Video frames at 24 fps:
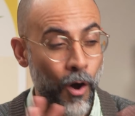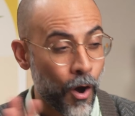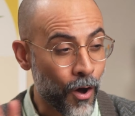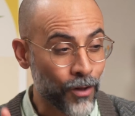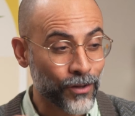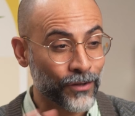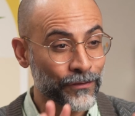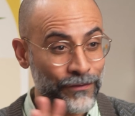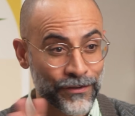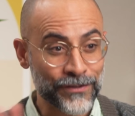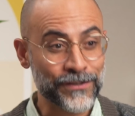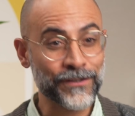
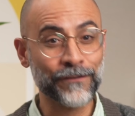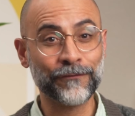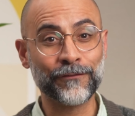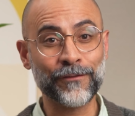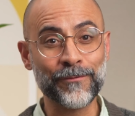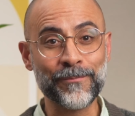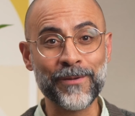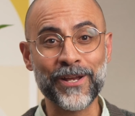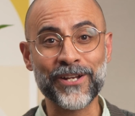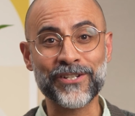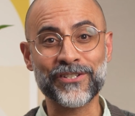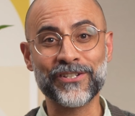all of this
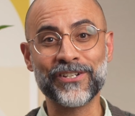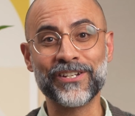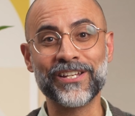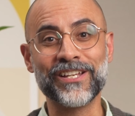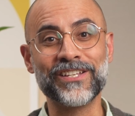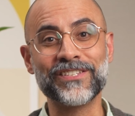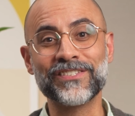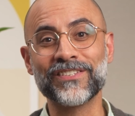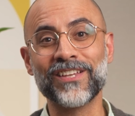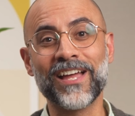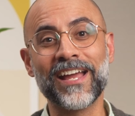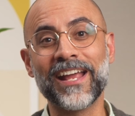information
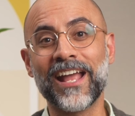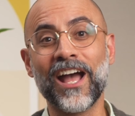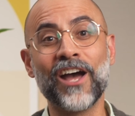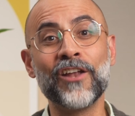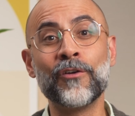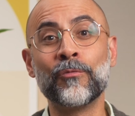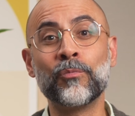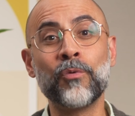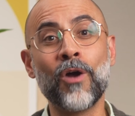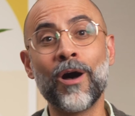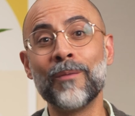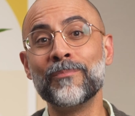is like a
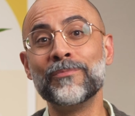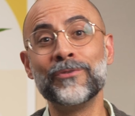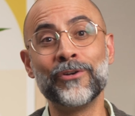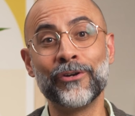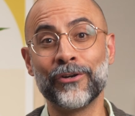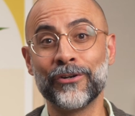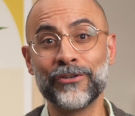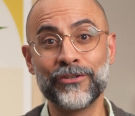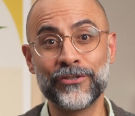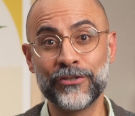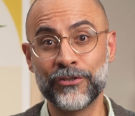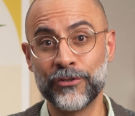rum
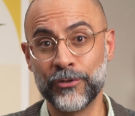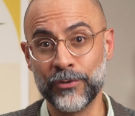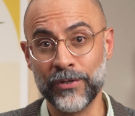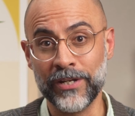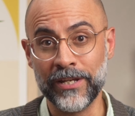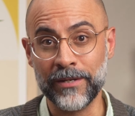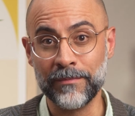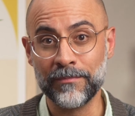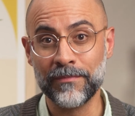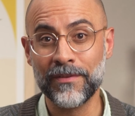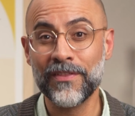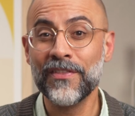nerd's
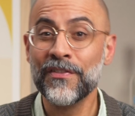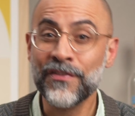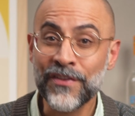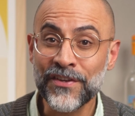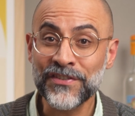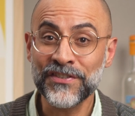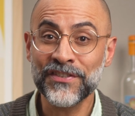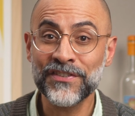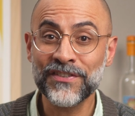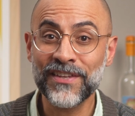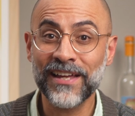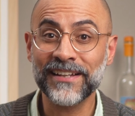dream.
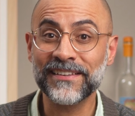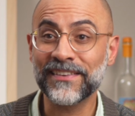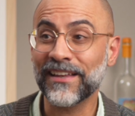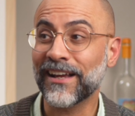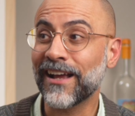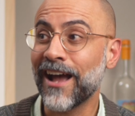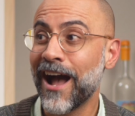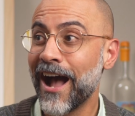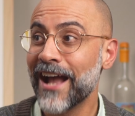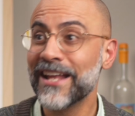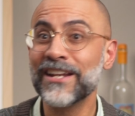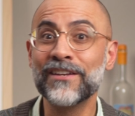This is like the
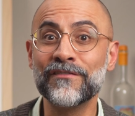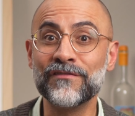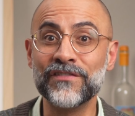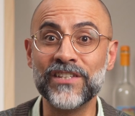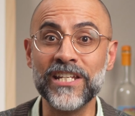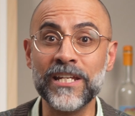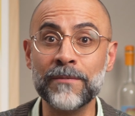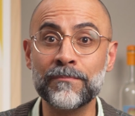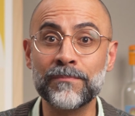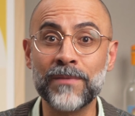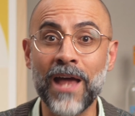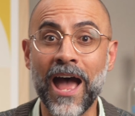kind of
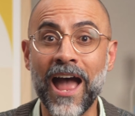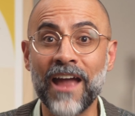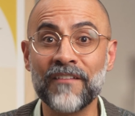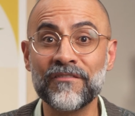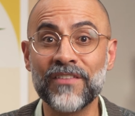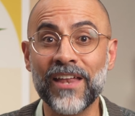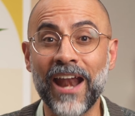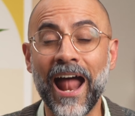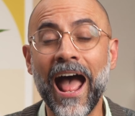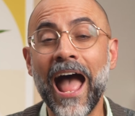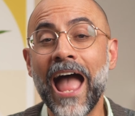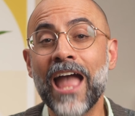deep dive
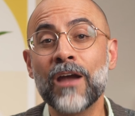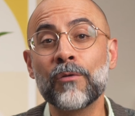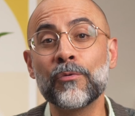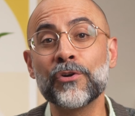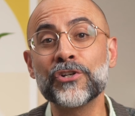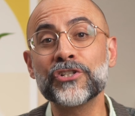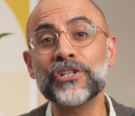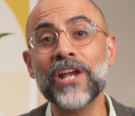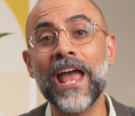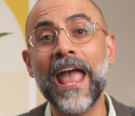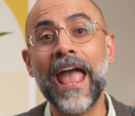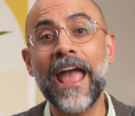that I
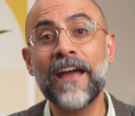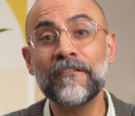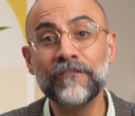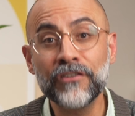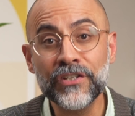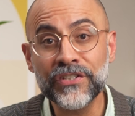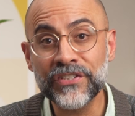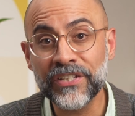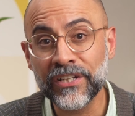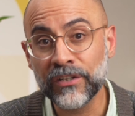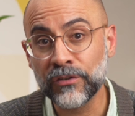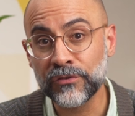wish
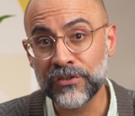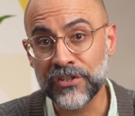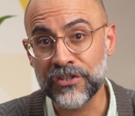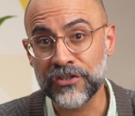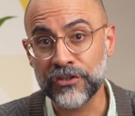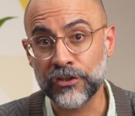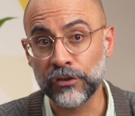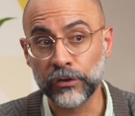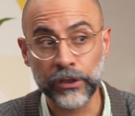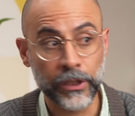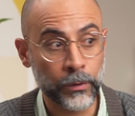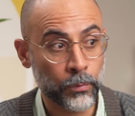every single
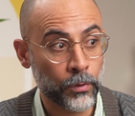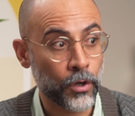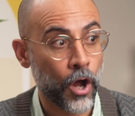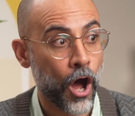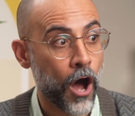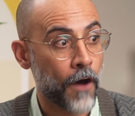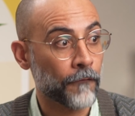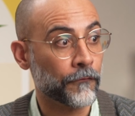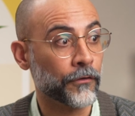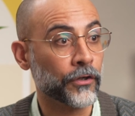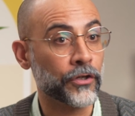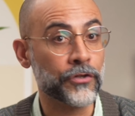distillery would
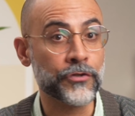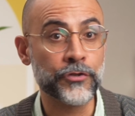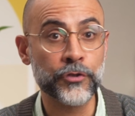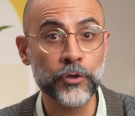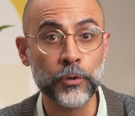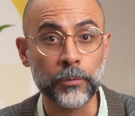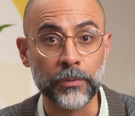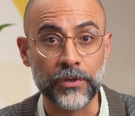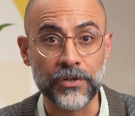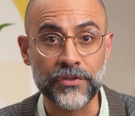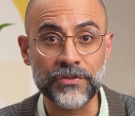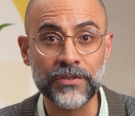offer
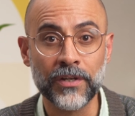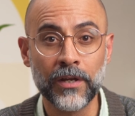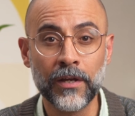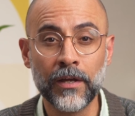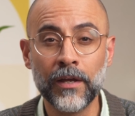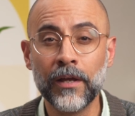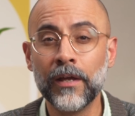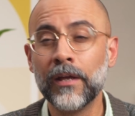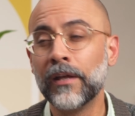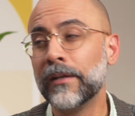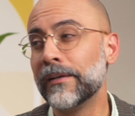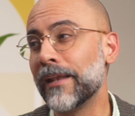consumers.
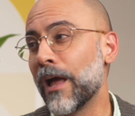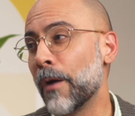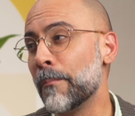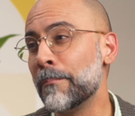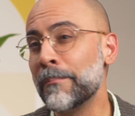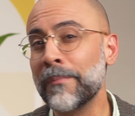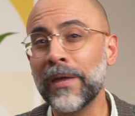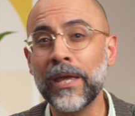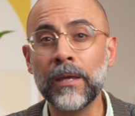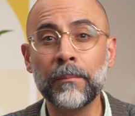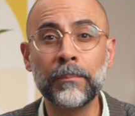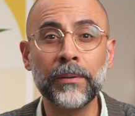Now,
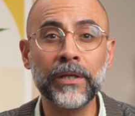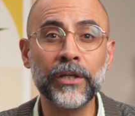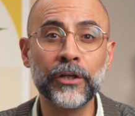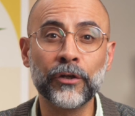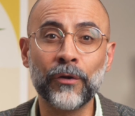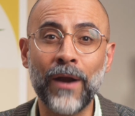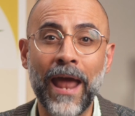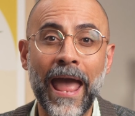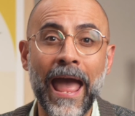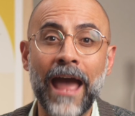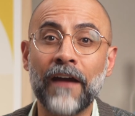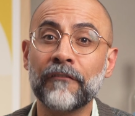maybe
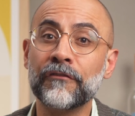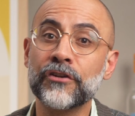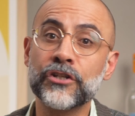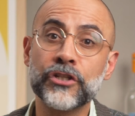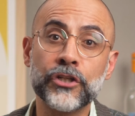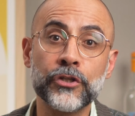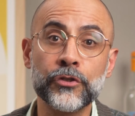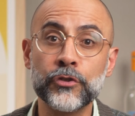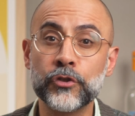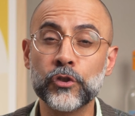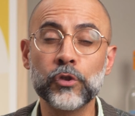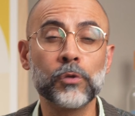your average
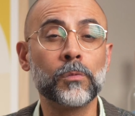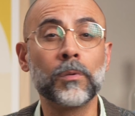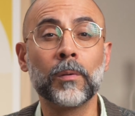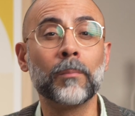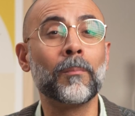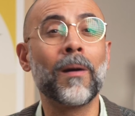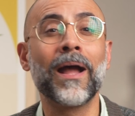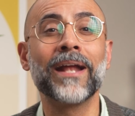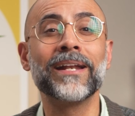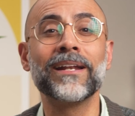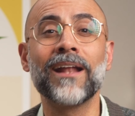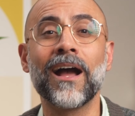consumer
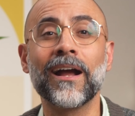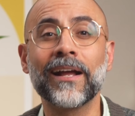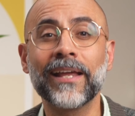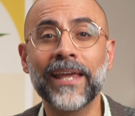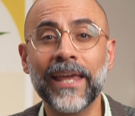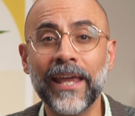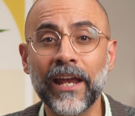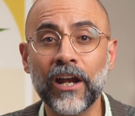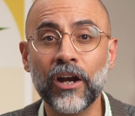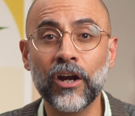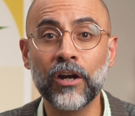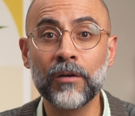might not
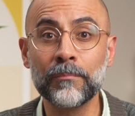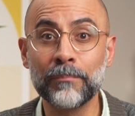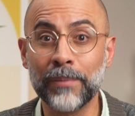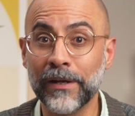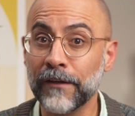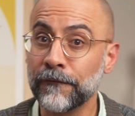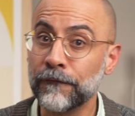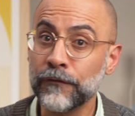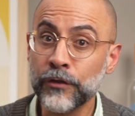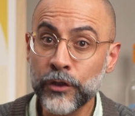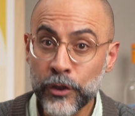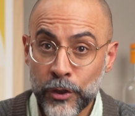care, but
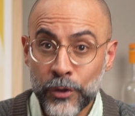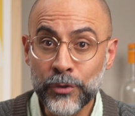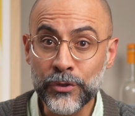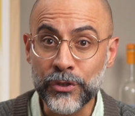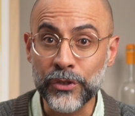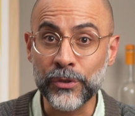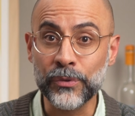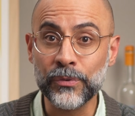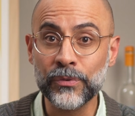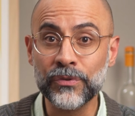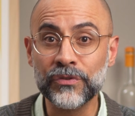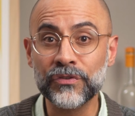if you
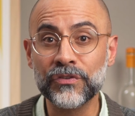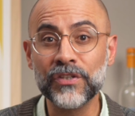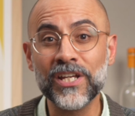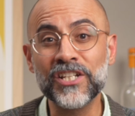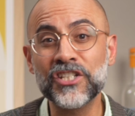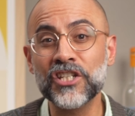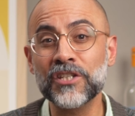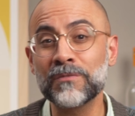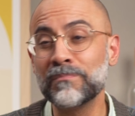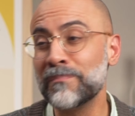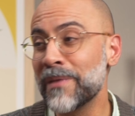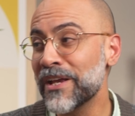do, it
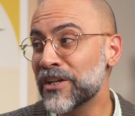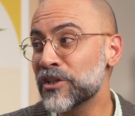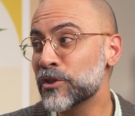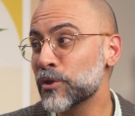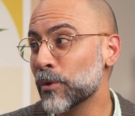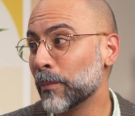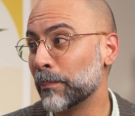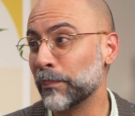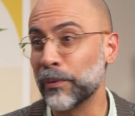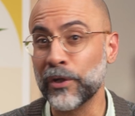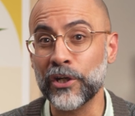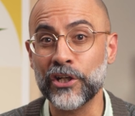just makes
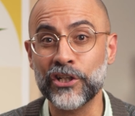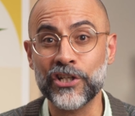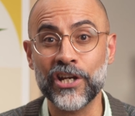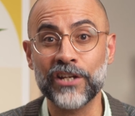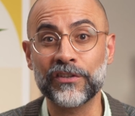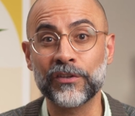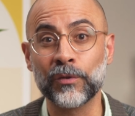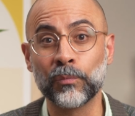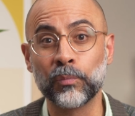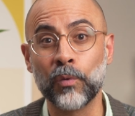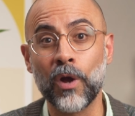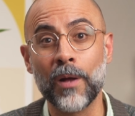you
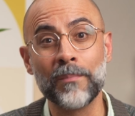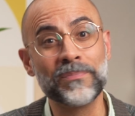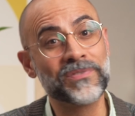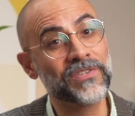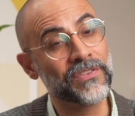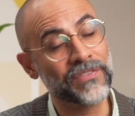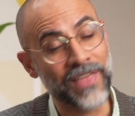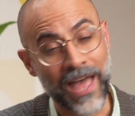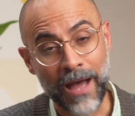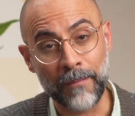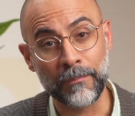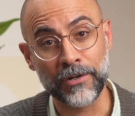appreciate the rums
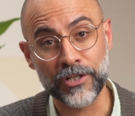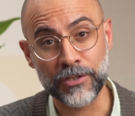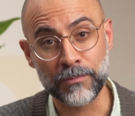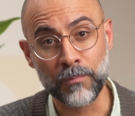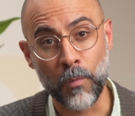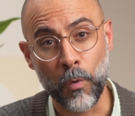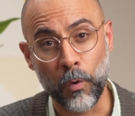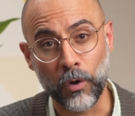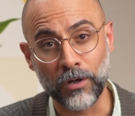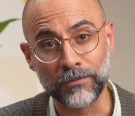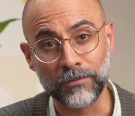that much more.